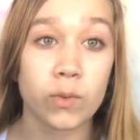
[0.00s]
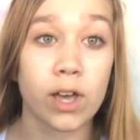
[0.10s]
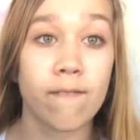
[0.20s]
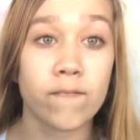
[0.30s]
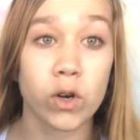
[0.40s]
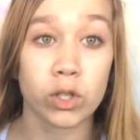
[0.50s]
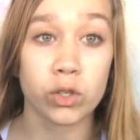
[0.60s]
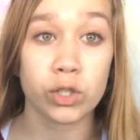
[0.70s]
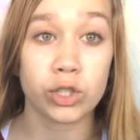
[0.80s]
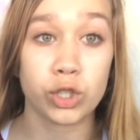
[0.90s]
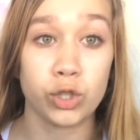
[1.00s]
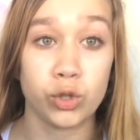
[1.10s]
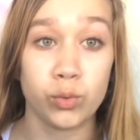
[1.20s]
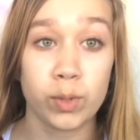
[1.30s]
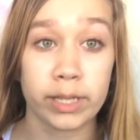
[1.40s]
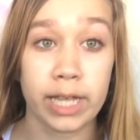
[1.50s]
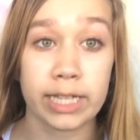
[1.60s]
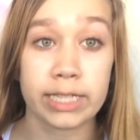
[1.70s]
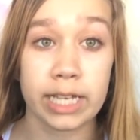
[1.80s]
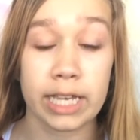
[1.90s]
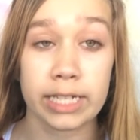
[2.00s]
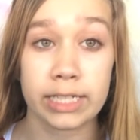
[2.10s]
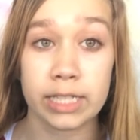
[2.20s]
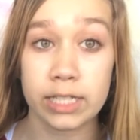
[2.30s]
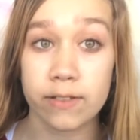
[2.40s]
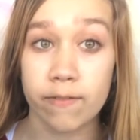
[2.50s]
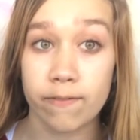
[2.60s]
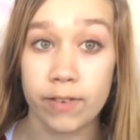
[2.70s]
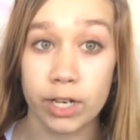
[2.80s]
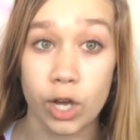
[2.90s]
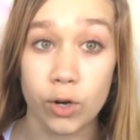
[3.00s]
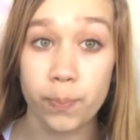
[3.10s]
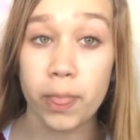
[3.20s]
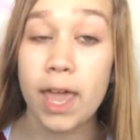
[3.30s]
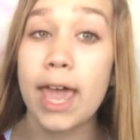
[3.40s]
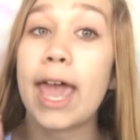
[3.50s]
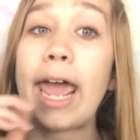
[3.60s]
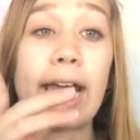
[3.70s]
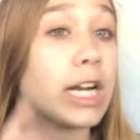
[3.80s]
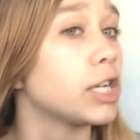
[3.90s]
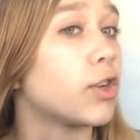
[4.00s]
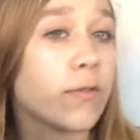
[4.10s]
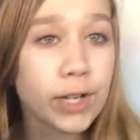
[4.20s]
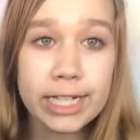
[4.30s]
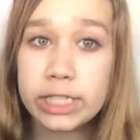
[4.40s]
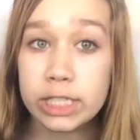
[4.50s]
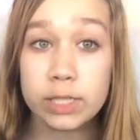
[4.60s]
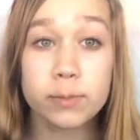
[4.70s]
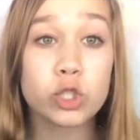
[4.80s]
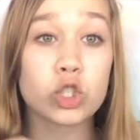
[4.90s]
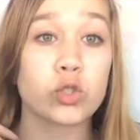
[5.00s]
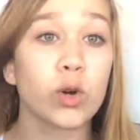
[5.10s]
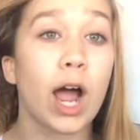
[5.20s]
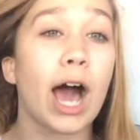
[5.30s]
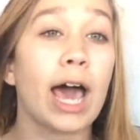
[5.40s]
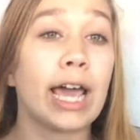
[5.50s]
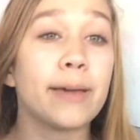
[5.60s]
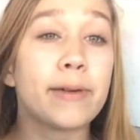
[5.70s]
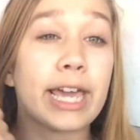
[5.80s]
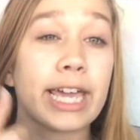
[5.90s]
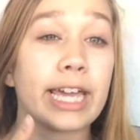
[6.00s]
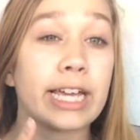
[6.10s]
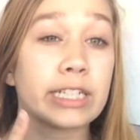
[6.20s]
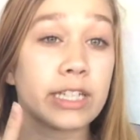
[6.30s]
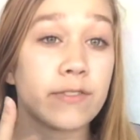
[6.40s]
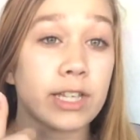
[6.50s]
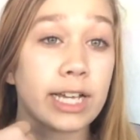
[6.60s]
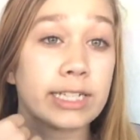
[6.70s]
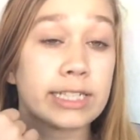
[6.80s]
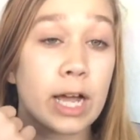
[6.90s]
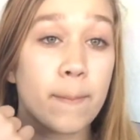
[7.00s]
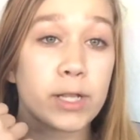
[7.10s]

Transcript: without further ado, let's get into this video, and don't forget to subscribe and leave a like down